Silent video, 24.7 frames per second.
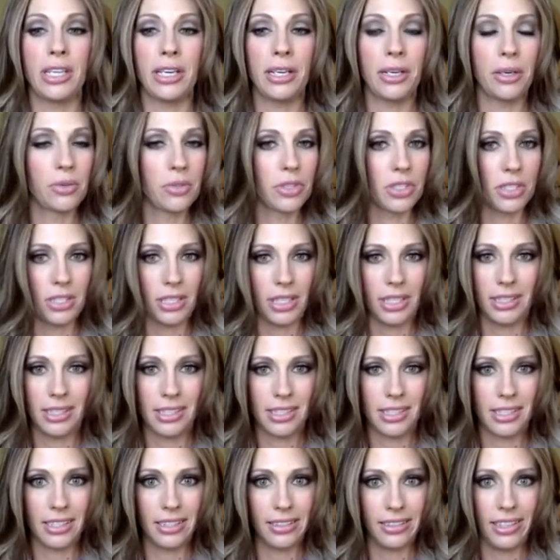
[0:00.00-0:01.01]
they don't just
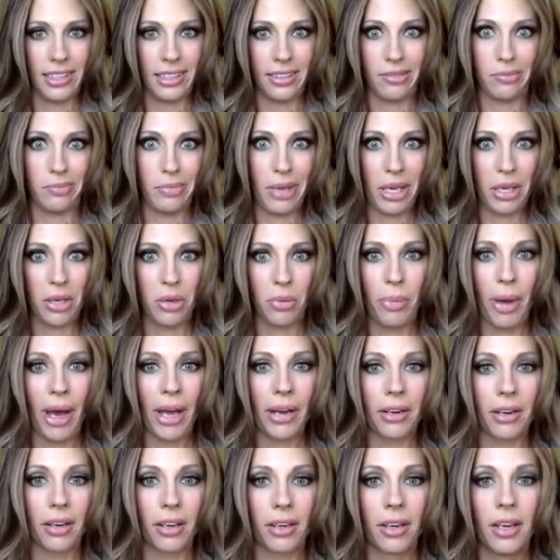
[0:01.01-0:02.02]
instantly no. make you
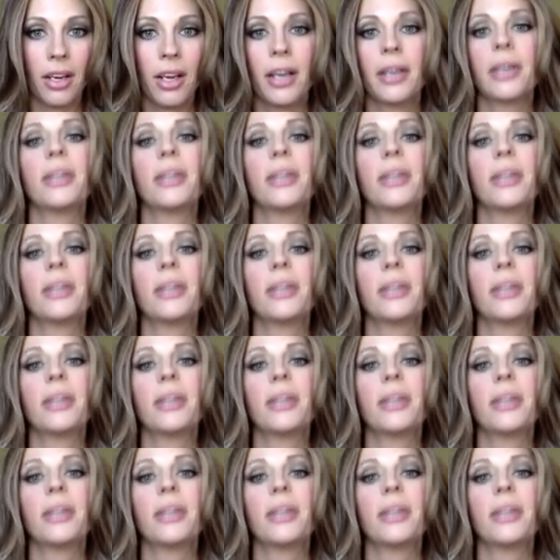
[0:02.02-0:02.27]
better.